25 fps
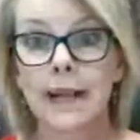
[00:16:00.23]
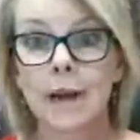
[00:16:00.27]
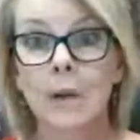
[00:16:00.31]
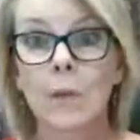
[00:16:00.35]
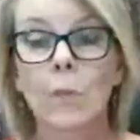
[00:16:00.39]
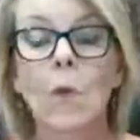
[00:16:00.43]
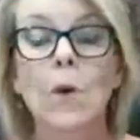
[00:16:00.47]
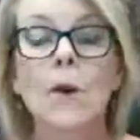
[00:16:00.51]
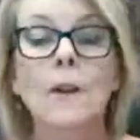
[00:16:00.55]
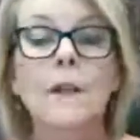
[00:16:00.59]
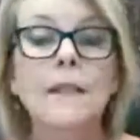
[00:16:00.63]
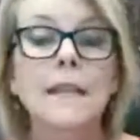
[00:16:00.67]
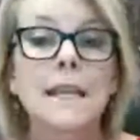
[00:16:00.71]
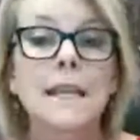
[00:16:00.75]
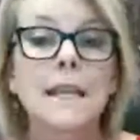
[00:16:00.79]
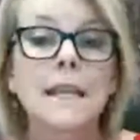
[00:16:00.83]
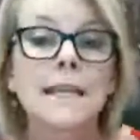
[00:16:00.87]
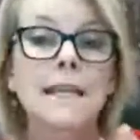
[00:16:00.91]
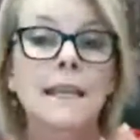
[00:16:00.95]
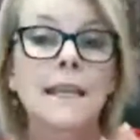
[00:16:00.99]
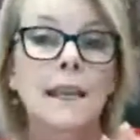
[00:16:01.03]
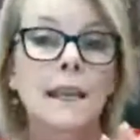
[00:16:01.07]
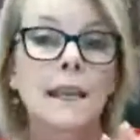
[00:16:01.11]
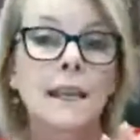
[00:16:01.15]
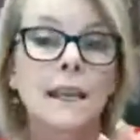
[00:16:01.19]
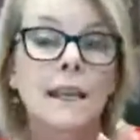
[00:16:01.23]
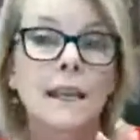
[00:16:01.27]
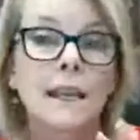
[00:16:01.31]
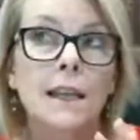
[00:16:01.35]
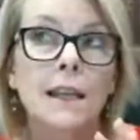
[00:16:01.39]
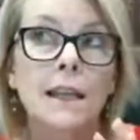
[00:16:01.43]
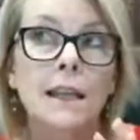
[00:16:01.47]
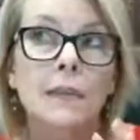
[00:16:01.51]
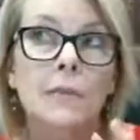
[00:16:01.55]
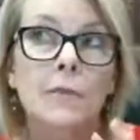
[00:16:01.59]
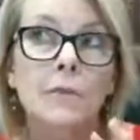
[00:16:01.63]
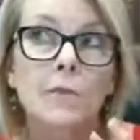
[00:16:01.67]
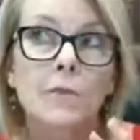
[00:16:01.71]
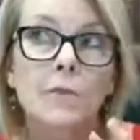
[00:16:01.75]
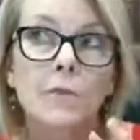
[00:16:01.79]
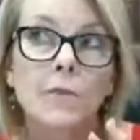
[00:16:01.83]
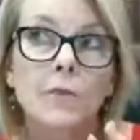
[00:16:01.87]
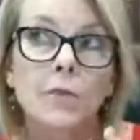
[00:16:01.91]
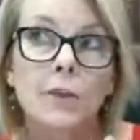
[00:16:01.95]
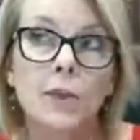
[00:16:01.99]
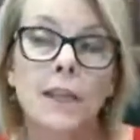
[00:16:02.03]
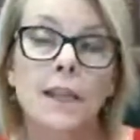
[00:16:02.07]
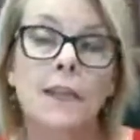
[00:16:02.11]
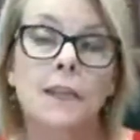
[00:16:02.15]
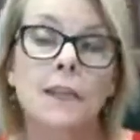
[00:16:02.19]
are. What is their
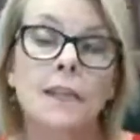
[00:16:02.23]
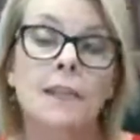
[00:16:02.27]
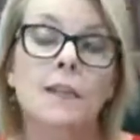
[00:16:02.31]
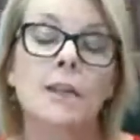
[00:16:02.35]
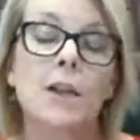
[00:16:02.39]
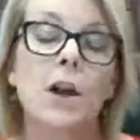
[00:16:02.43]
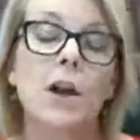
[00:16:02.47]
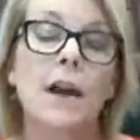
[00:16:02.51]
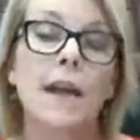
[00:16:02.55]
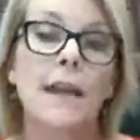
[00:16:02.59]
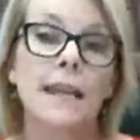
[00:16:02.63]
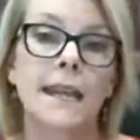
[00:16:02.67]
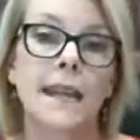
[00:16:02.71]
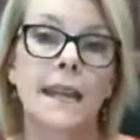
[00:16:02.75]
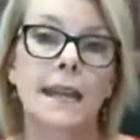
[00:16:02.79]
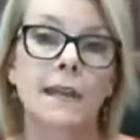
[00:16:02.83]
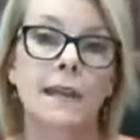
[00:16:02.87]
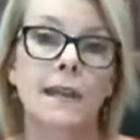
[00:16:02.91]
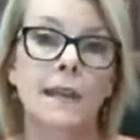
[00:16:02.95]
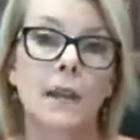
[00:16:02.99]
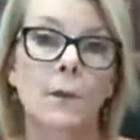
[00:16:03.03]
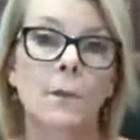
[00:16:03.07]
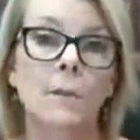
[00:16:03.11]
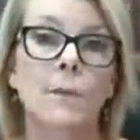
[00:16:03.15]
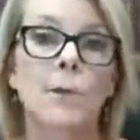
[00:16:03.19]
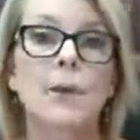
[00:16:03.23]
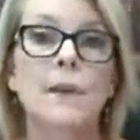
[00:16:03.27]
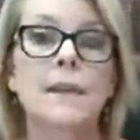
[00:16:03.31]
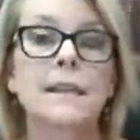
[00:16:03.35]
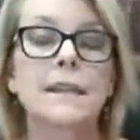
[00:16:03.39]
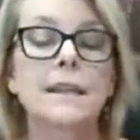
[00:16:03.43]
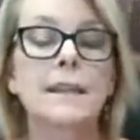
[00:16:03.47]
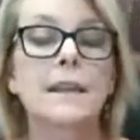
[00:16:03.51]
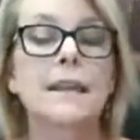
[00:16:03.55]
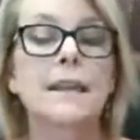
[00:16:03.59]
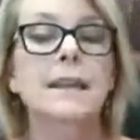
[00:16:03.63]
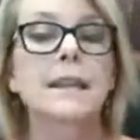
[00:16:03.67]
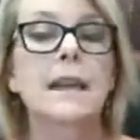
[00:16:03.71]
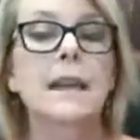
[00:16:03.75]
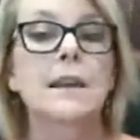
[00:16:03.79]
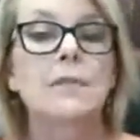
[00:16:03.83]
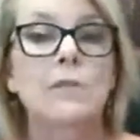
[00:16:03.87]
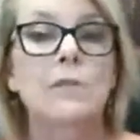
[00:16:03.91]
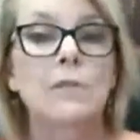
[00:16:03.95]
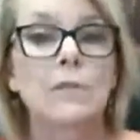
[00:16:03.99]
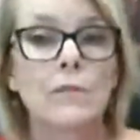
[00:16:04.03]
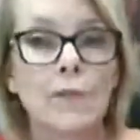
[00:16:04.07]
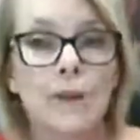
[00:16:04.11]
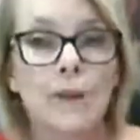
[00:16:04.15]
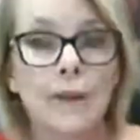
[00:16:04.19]
desired outcome? What is it that they
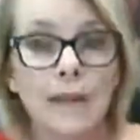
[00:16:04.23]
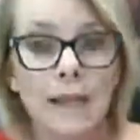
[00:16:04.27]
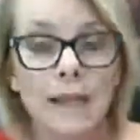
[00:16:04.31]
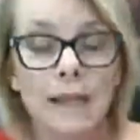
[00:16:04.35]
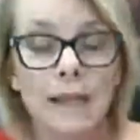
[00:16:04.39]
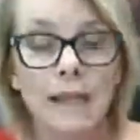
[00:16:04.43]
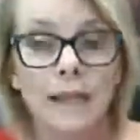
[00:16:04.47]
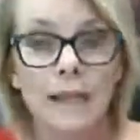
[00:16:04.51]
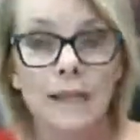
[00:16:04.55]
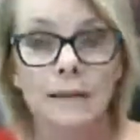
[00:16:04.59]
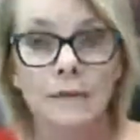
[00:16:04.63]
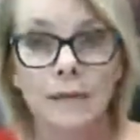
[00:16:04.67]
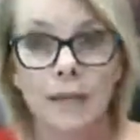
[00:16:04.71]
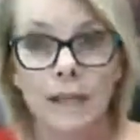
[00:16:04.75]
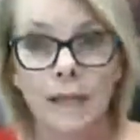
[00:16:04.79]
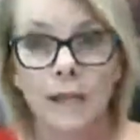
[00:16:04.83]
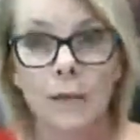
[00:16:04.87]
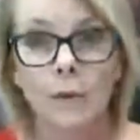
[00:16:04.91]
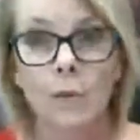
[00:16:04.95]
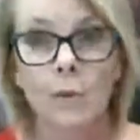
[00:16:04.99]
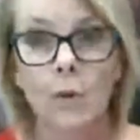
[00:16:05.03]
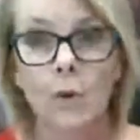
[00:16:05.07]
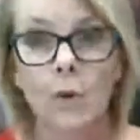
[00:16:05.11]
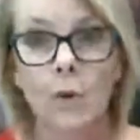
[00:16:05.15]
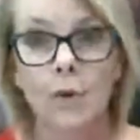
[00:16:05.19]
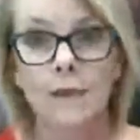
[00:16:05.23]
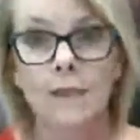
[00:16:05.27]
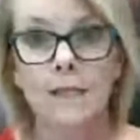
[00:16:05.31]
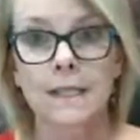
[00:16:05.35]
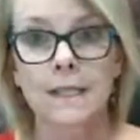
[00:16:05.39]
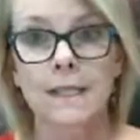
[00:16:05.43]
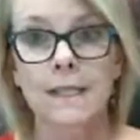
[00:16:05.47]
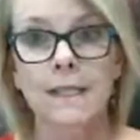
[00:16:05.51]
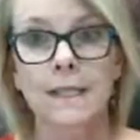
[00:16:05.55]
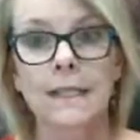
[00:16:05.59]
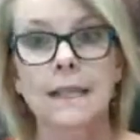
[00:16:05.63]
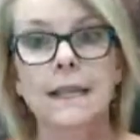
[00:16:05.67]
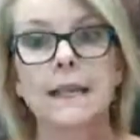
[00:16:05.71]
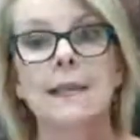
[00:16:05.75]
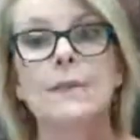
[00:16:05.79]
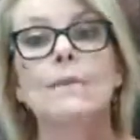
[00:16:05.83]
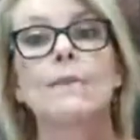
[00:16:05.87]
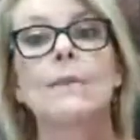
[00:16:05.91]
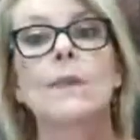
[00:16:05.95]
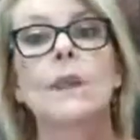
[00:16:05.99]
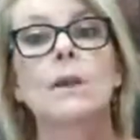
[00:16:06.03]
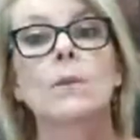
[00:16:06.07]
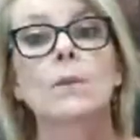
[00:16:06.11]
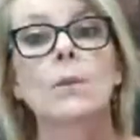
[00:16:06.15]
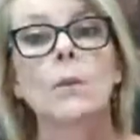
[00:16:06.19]
really, really want?
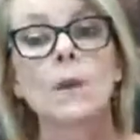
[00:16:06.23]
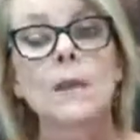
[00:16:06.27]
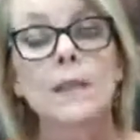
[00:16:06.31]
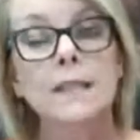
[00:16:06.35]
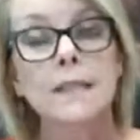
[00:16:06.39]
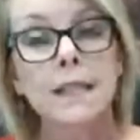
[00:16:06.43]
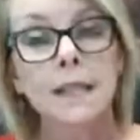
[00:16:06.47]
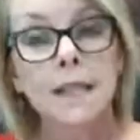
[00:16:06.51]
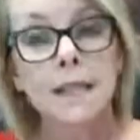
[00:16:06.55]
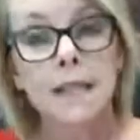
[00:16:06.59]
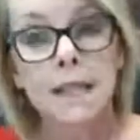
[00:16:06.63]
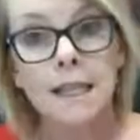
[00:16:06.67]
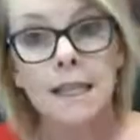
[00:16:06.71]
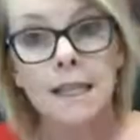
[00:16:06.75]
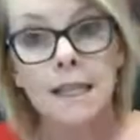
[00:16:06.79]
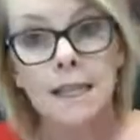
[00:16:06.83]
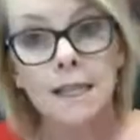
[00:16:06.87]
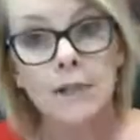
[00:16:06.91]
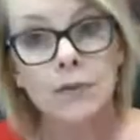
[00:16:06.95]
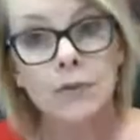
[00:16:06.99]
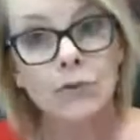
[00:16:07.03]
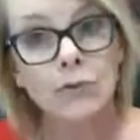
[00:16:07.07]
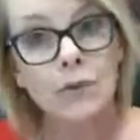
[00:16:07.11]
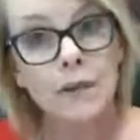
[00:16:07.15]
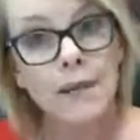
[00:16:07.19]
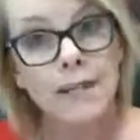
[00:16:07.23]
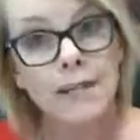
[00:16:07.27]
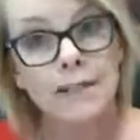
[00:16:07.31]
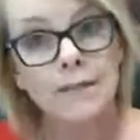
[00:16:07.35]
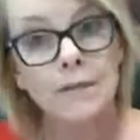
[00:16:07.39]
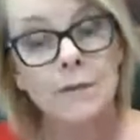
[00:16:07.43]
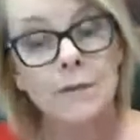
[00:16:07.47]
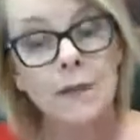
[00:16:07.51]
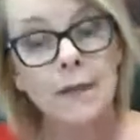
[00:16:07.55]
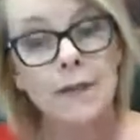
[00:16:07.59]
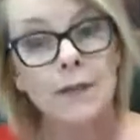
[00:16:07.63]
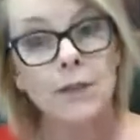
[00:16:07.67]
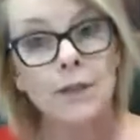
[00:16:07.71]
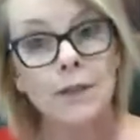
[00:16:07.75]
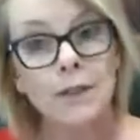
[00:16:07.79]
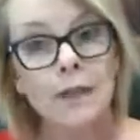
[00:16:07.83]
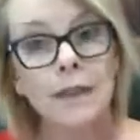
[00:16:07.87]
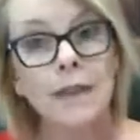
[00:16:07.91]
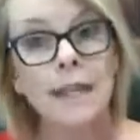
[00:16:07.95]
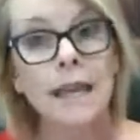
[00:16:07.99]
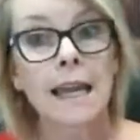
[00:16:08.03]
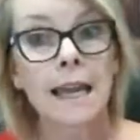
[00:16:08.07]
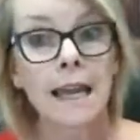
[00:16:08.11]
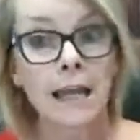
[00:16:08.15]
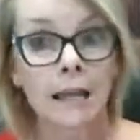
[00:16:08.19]
What is the clear transformation
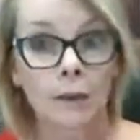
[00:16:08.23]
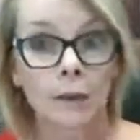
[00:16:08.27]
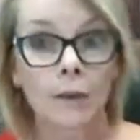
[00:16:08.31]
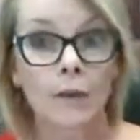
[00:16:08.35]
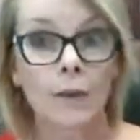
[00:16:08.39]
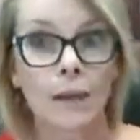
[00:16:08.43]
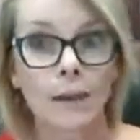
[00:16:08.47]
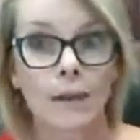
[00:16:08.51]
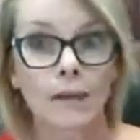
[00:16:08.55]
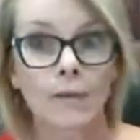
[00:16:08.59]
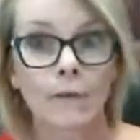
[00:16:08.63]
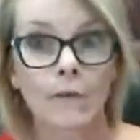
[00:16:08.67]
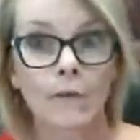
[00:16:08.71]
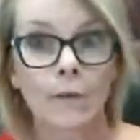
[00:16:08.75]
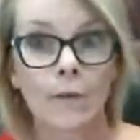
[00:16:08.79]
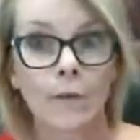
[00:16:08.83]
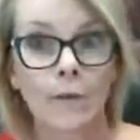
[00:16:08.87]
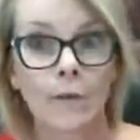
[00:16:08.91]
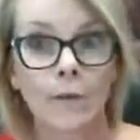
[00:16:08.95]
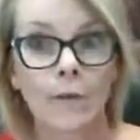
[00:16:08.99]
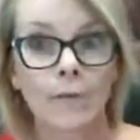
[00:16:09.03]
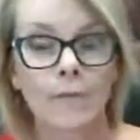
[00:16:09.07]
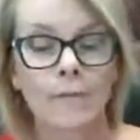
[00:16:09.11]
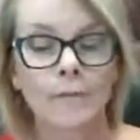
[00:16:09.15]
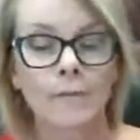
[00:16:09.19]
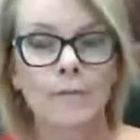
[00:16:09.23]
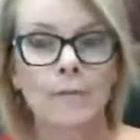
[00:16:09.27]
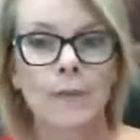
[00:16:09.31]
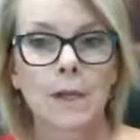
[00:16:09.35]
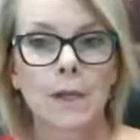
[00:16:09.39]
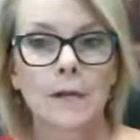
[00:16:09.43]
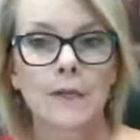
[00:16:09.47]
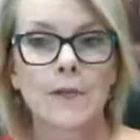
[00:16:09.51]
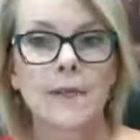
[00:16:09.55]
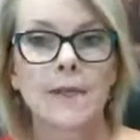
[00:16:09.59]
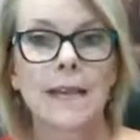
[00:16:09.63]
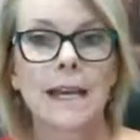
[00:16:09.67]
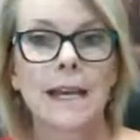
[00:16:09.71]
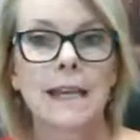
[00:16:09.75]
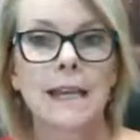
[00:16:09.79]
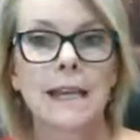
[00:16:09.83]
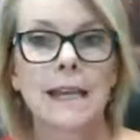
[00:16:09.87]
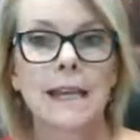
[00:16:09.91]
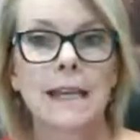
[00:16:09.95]
that they are looking for? Because